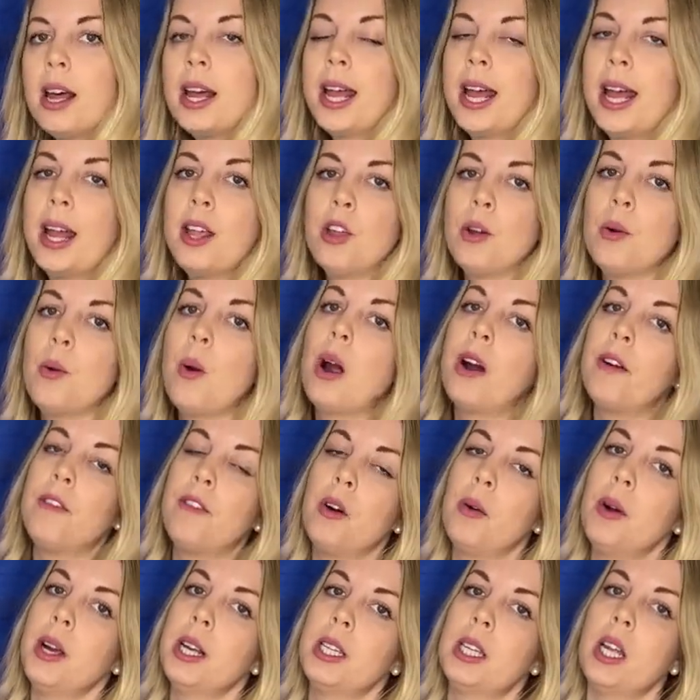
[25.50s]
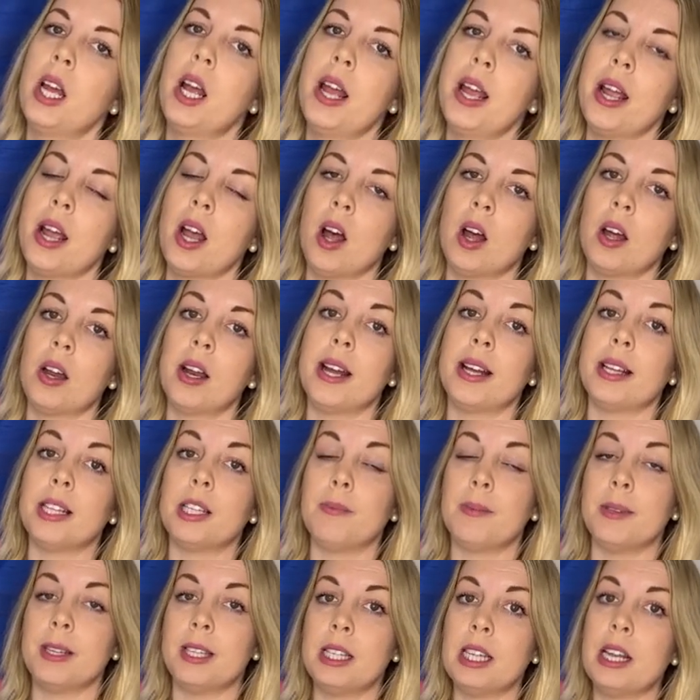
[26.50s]
and you are focusing on a
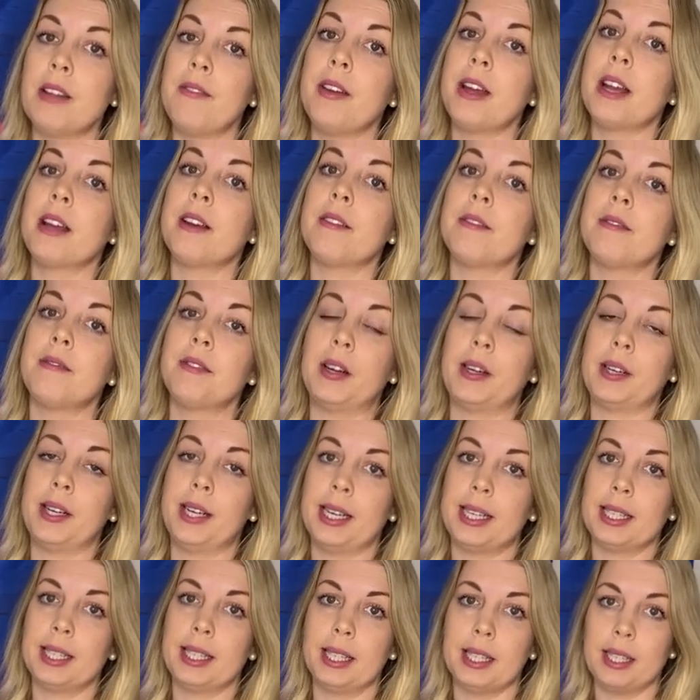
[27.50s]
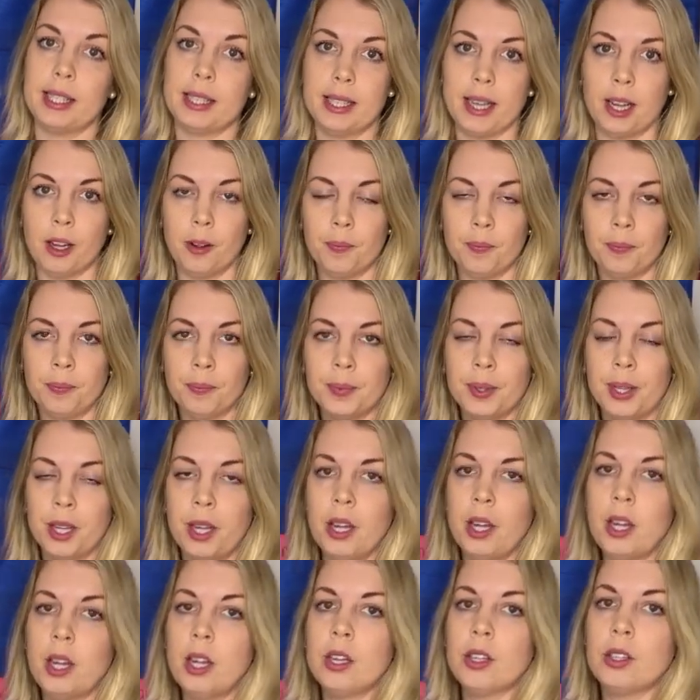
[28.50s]
specific phonics skill.
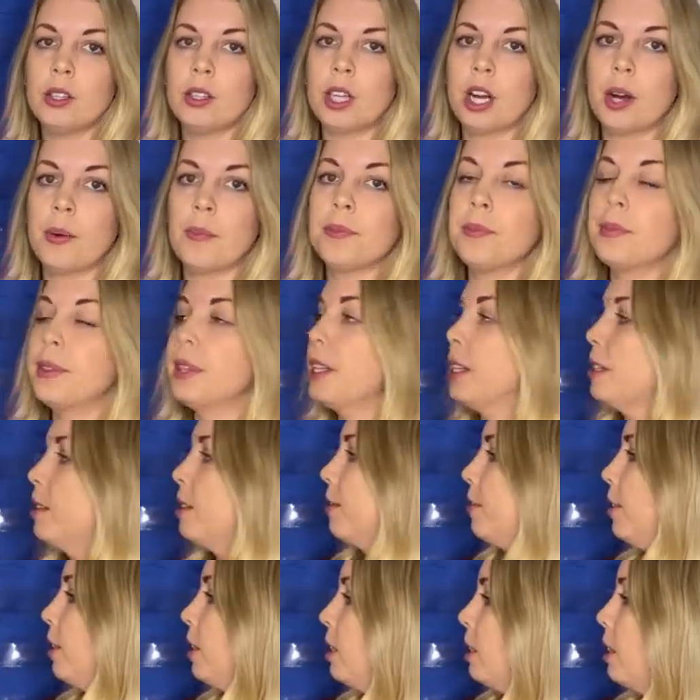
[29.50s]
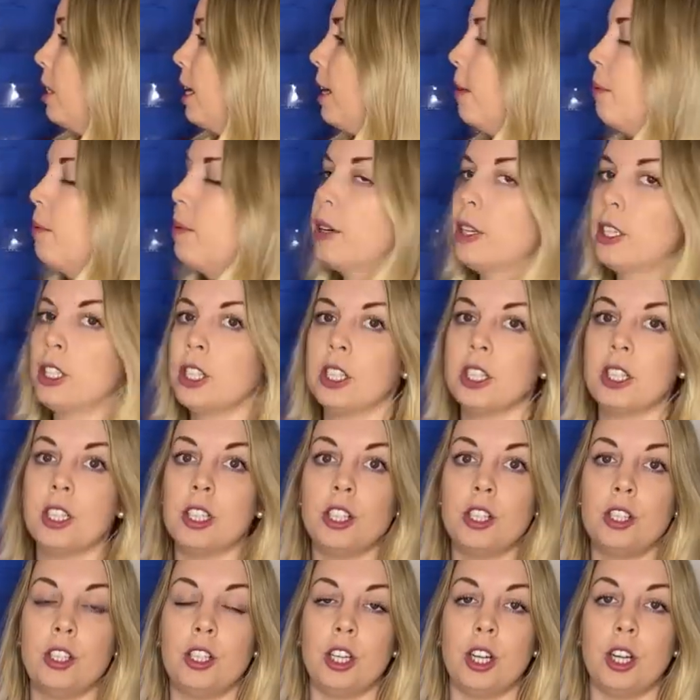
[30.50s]
So this first line we're just
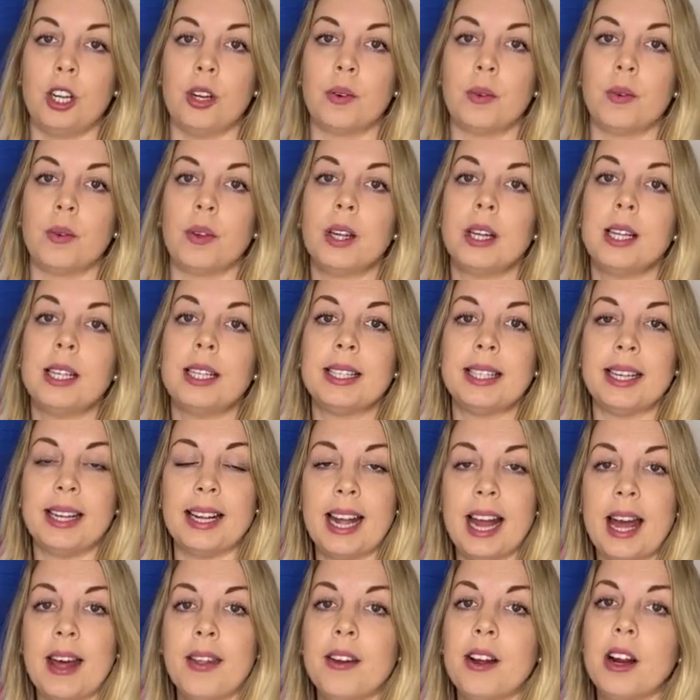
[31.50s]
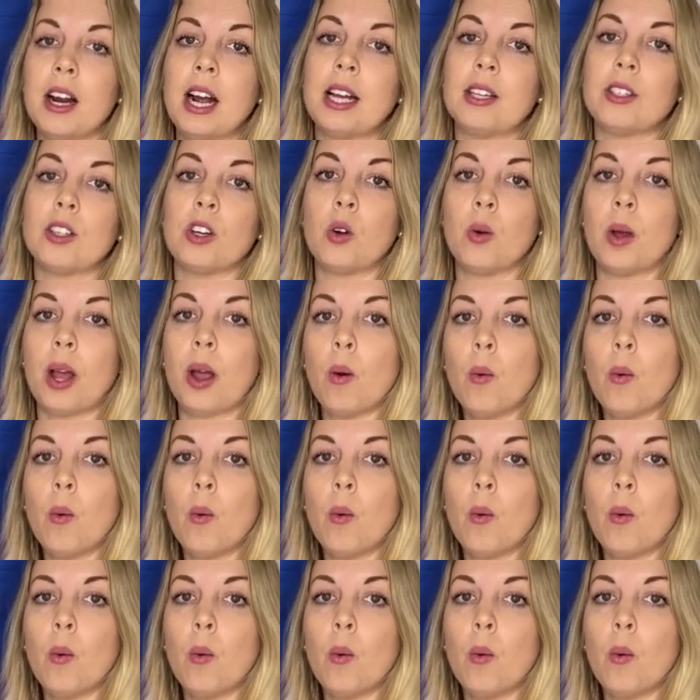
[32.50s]
going to do together as a quick